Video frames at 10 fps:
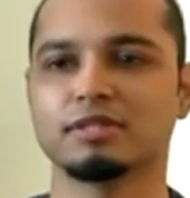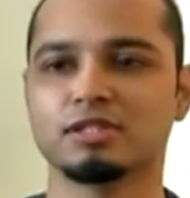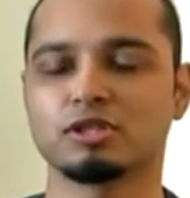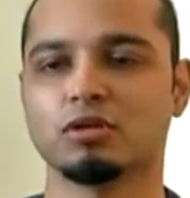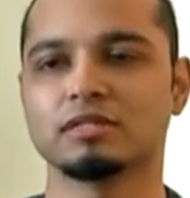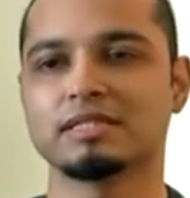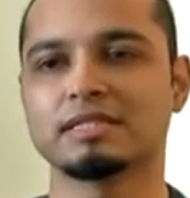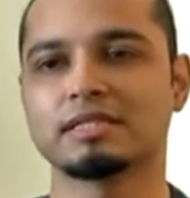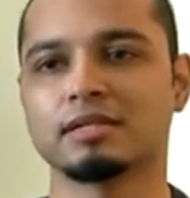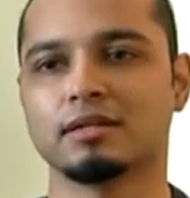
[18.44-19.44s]
this
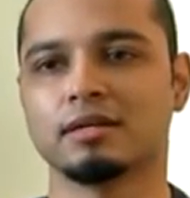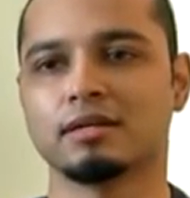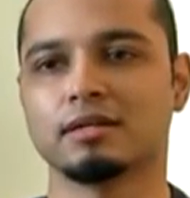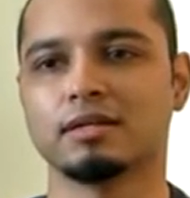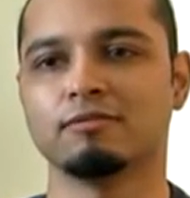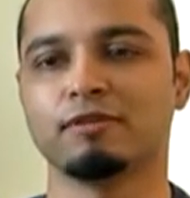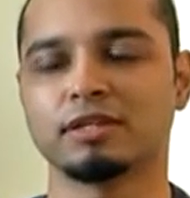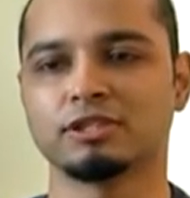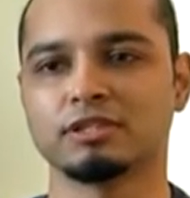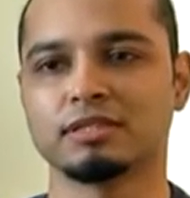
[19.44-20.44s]
tonsils
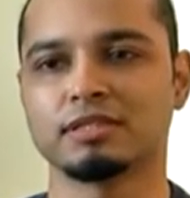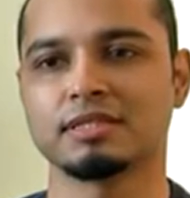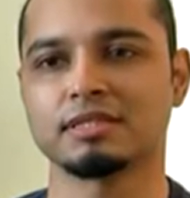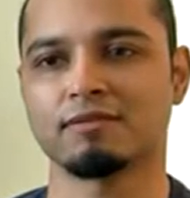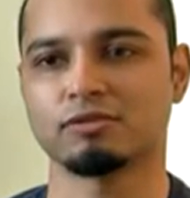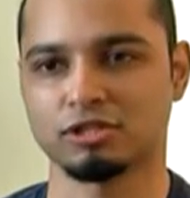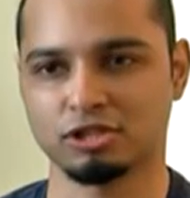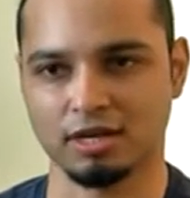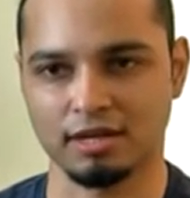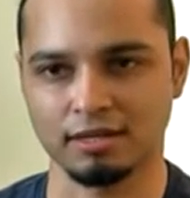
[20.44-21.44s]
infection since I was a
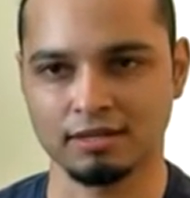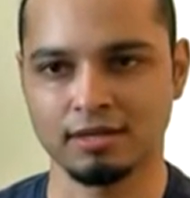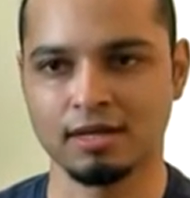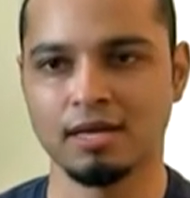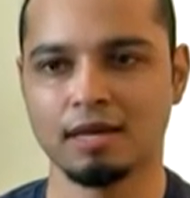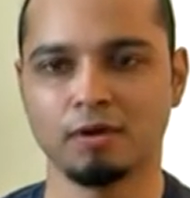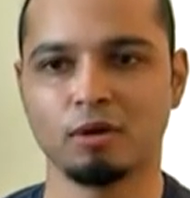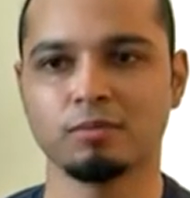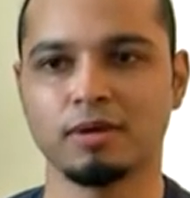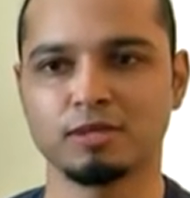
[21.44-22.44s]
child.
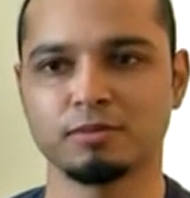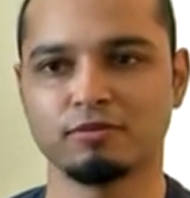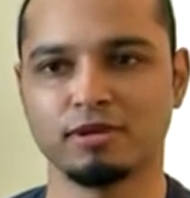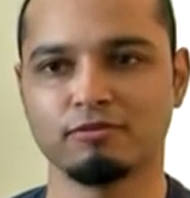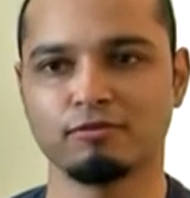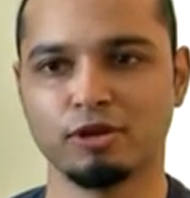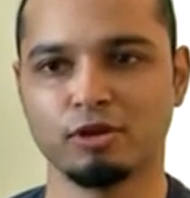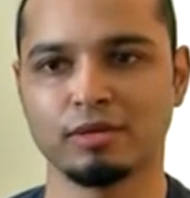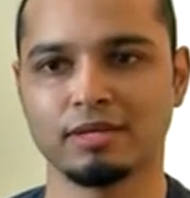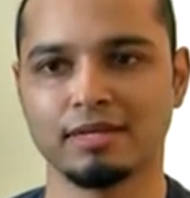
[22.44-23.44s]
Problem has been very
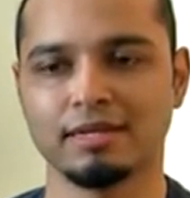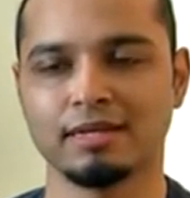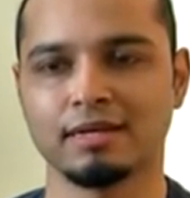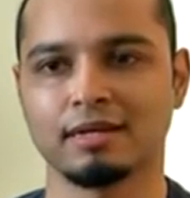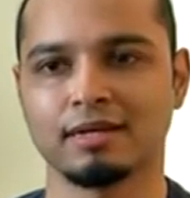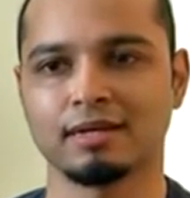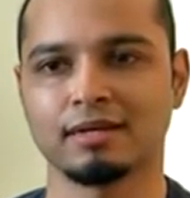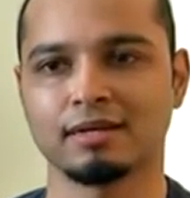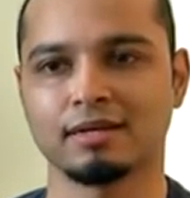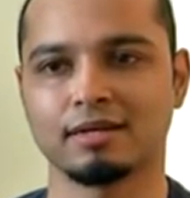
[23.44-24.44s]
frequently
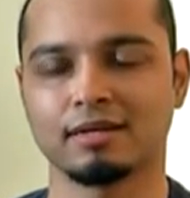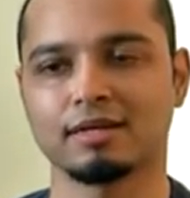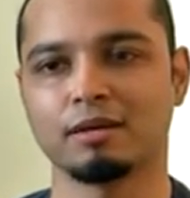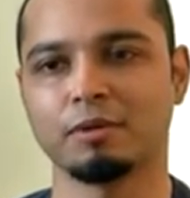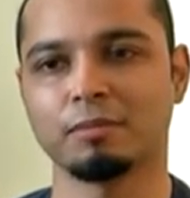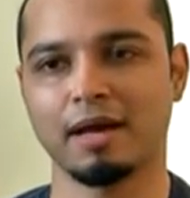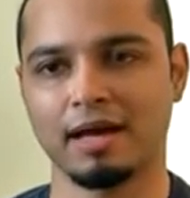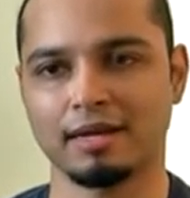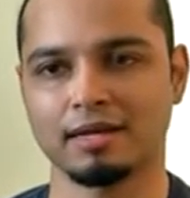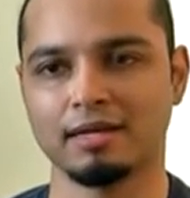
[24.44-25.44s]
coming
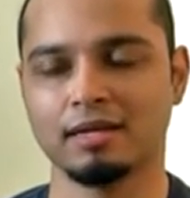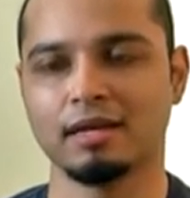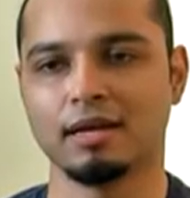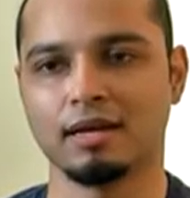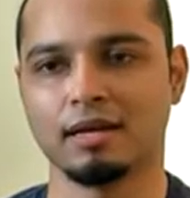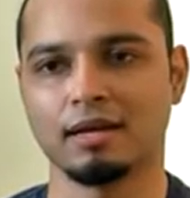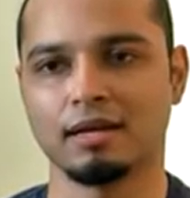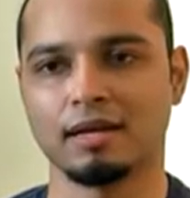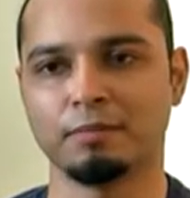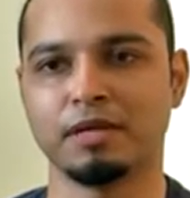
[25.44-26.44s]
back
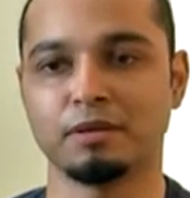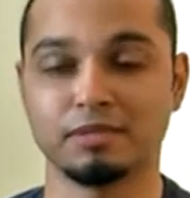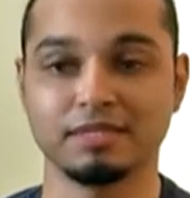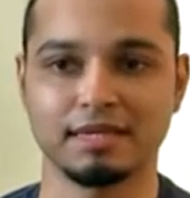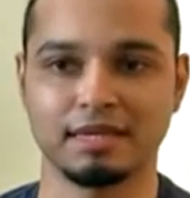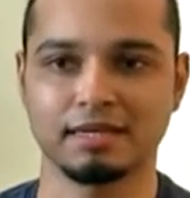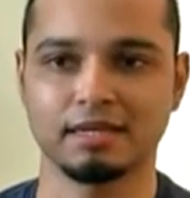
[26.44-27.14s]
and making me sick.